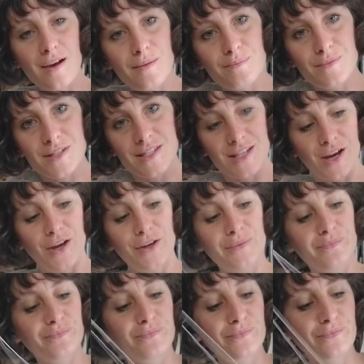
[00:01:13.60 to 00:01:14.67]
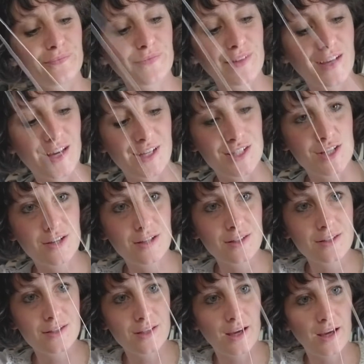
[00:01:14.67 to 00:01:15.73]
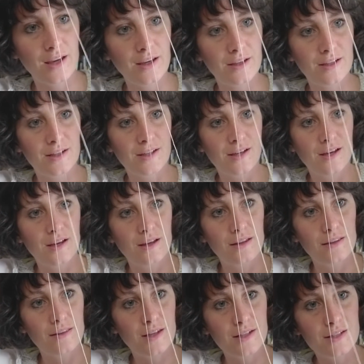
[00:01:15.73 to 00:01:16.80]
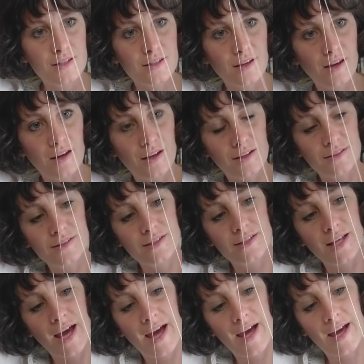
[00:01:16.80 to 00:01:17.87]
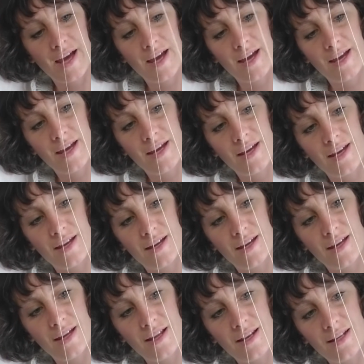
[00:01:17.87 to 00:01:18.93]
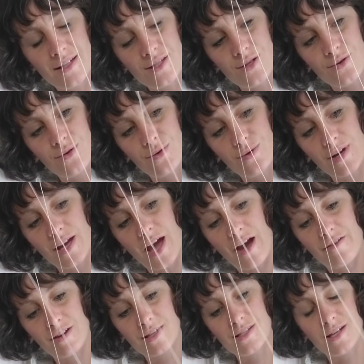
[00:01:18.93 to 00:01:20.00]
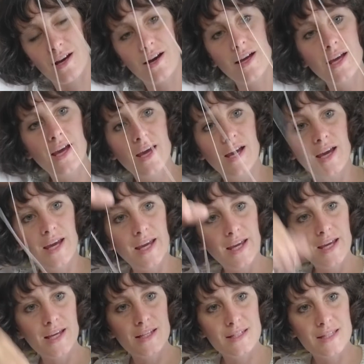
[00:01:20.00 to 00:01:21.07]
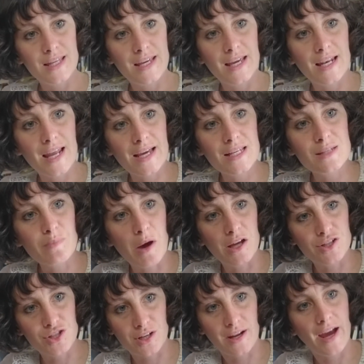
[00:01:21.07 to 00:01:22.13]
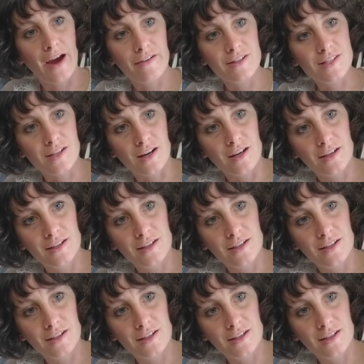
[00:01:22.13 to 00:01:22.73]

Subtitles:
So, as you can see, this is a little character. He is the lace merchant character,